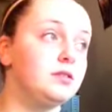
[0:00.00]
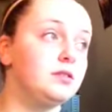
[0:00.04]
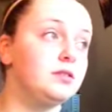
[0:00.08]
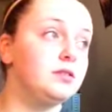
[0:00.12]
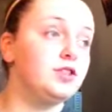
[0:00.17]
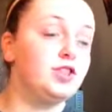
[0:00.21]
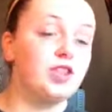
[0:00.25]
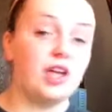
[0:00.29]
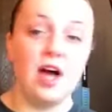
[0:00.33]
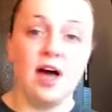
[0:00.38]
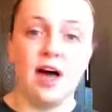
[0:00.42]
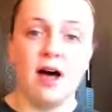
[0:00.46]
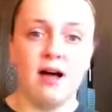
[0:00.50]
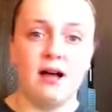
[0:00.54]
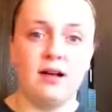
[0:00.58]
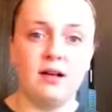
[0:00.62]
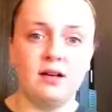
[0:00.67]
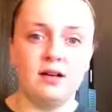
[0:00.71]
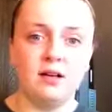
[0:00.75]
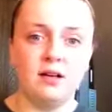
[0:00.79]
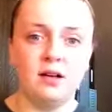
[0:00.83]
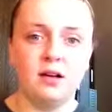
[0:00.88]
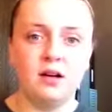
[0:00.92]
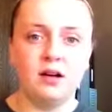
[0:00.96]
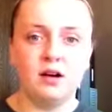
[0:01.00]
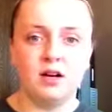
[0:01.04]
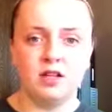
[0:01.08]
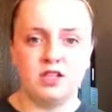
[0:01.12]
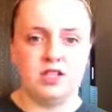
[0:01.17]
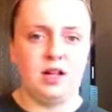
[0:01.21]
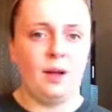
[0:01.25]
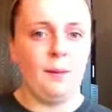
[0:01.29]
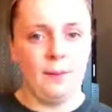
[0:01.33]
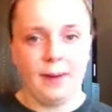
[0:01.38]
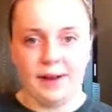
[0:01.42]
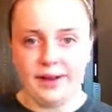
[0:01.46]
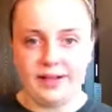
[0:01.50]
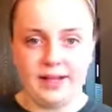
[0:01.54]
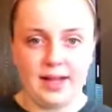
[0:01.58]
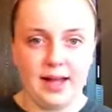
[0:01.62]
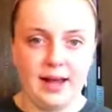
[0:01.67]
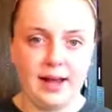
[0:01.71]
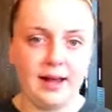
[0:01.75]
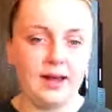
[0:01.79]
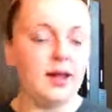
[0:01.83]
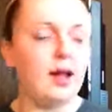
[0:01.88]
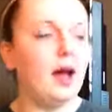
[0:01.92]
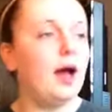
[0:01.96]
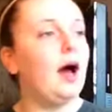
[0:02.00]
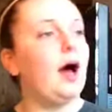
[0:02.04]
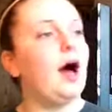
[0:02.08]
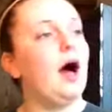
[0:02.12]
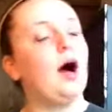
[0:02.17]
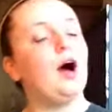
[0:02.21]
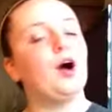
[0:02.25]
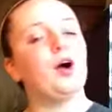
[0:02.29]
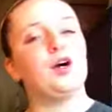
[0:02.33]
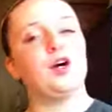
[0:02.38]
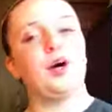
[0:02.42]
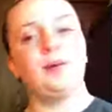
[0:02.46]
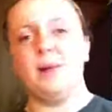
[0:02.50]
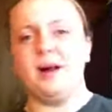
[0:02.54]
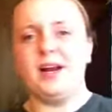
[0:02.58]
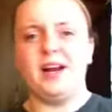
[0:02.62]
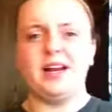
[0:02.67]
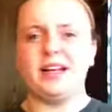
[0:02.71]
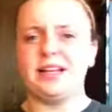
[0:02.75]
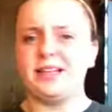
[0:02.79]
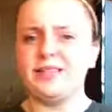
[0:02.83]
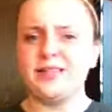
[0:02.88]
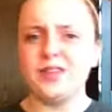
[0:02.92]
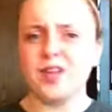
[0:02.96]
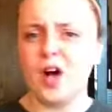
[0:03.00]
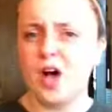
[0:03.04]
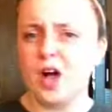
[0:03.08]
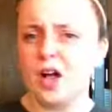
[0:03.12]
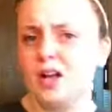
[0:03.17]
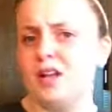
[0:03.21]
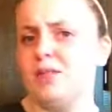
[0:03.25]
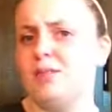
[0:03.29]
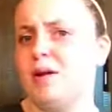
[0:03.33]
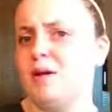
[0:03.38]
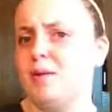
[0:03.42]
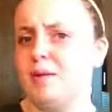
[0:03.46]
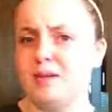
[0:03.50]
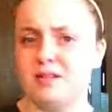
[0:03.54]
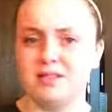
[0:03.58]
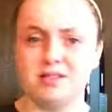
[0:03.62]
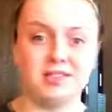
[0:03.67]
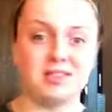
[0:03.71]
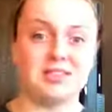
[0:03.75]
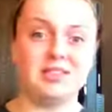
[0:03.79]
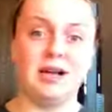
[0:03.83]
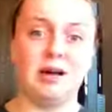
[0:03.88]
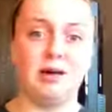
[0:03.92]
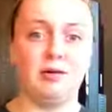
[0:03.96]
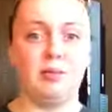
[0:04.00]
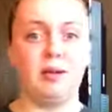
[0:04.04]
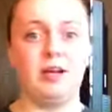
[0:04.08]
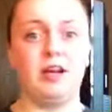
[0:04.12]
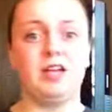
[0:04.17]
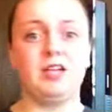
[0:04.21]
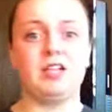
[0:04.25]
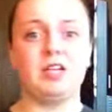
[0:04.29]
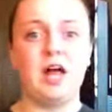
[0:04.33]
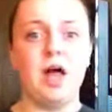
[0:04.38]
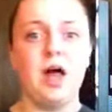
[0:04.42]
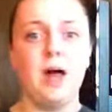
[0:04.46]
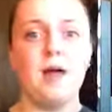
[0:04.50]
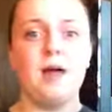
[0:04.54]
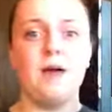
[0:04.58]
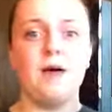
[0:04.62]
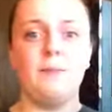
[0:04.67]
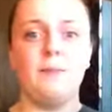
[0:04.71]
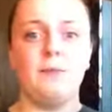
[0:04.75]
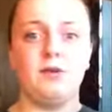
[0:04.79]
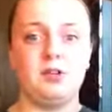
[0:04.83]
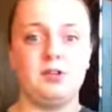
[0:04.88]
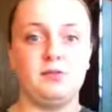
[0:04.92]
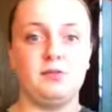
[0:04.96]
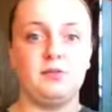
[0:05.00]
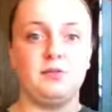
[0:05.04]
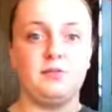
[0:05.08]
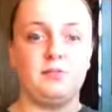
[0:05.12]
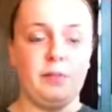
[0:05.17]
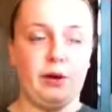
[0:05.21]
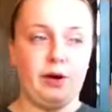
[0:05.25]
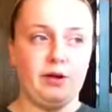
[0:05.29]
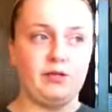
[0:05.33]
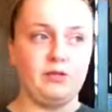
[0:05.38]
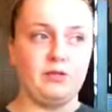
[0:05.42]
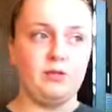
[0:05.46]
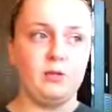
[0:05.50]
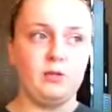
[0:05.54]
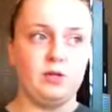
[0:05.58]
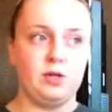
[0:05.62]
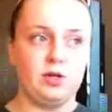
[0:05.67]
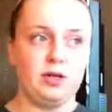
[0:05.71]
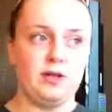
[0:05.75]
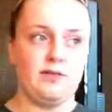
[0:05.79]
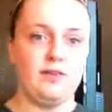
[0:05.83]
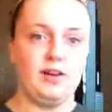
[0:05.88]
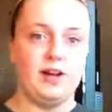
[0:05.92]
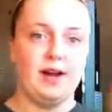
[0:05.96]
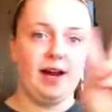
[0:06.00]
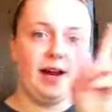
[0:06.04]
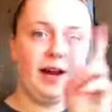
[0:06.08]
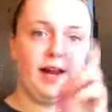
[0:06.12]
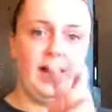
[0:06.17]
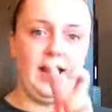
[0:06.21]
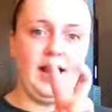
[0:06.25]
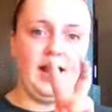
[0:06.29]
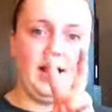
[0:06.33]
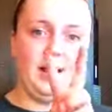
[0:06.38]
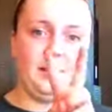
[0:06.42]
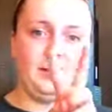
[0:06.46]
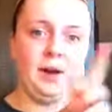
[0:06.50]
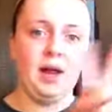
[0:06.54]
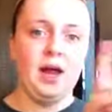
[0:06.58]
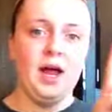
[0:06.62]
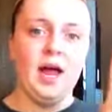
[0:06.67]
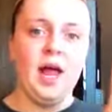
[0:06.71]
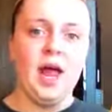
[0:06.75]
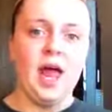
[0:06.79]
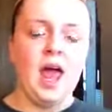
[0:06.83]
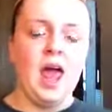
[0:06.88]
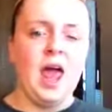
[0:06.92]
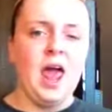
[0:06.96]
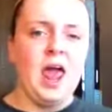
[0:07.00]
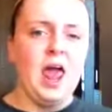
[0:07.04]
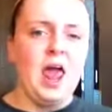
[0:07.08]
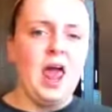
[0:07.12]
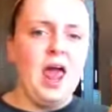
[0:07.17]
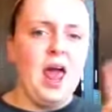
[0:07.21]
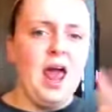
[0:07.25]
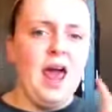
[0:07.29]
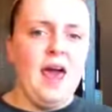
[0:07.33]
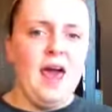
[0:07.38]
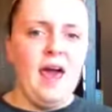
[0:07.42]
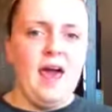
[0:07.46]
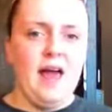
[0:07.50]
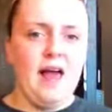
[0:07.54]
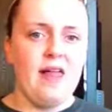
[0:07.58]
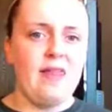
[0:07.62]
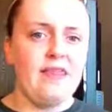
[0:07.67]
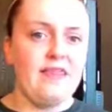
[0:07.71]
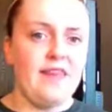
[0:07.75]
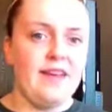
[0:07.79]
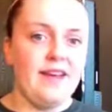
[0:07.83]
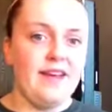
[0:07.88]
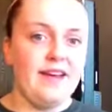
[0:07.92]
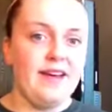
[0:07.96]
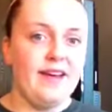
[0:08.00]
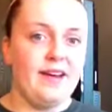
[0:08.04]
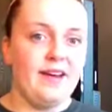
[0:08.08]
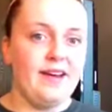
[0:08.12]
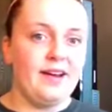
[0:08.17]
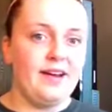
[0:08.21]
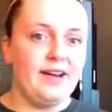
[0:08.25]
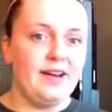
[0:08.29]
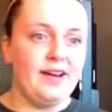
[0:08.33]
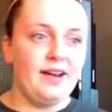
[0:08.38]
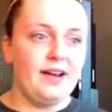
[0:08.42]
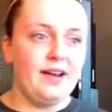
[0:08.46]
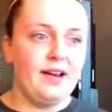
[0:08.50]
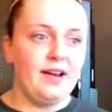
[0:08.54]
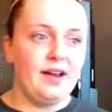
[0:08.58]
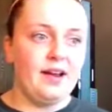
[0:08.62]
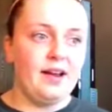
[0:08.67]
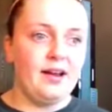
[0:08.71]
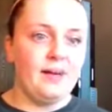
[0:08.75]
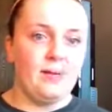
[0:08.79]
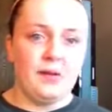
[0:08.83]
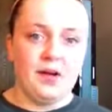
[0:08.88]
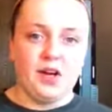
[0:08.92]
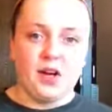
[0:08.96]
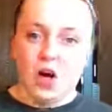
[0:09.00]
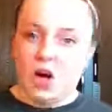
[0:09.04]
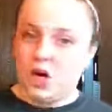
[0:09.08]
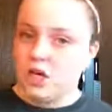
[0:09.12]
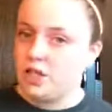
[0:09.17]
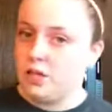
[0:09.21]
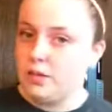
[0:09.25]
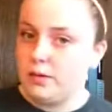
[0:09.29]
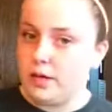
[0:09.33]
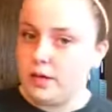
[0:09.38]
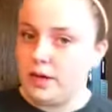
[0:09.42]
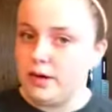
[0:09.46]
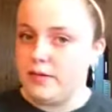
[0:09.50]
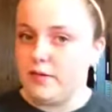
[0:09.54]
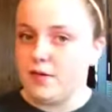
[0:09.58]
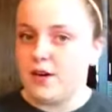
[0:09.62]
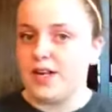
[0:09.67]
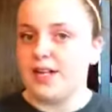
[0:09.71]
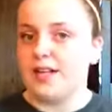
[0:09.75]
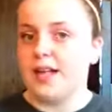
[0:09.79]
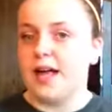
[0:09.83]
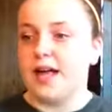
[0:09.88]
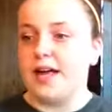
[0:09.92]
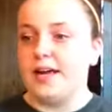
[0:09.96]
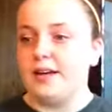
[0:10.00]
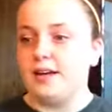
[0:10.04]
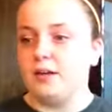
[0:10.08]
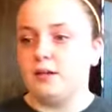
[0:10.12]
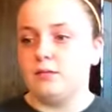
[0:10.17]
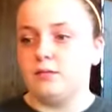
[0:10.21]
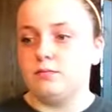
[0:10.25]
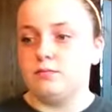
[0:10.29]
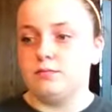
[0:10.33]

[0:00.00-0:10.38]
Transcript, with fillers: Gel or something like that. Or I might not even call it. Maybe I'll just that'll be its birth certificate name, and then it would called something different like